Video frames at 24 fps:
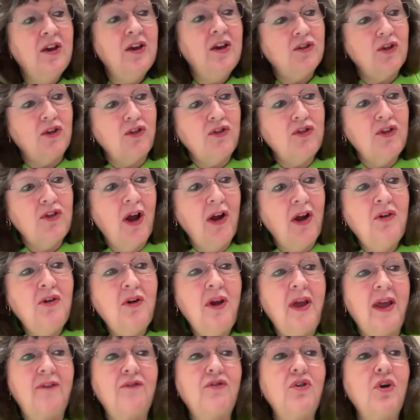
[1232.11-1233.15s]
So
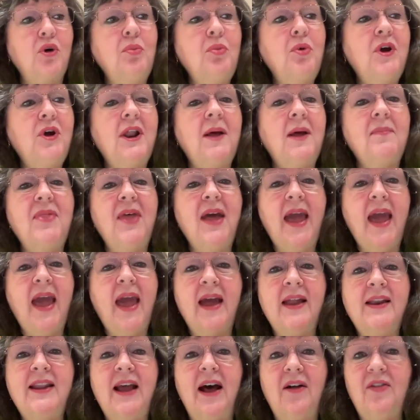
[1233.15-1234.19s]
Sandra, if you'll put up the
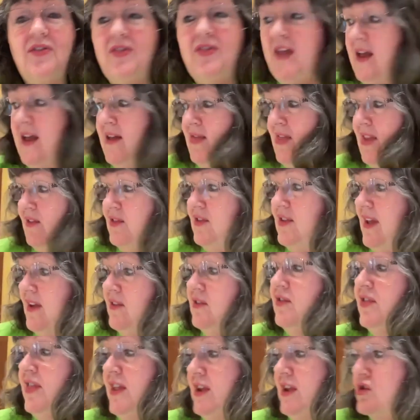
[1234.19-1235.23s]
handout then that
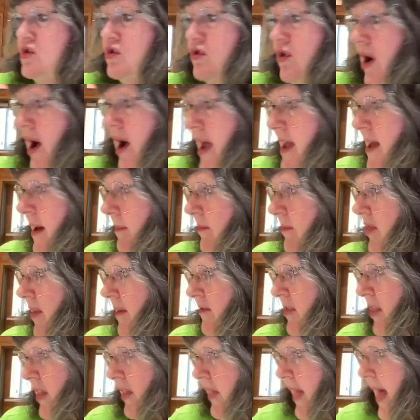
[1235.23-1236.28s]
says the triumph
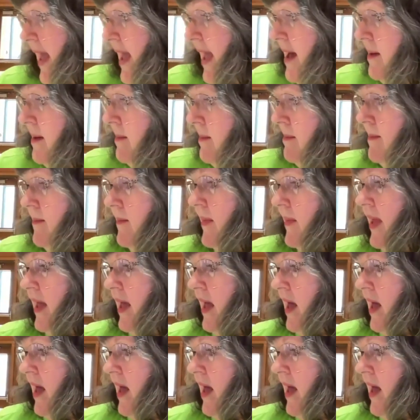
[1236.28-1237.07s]
of the Lamb.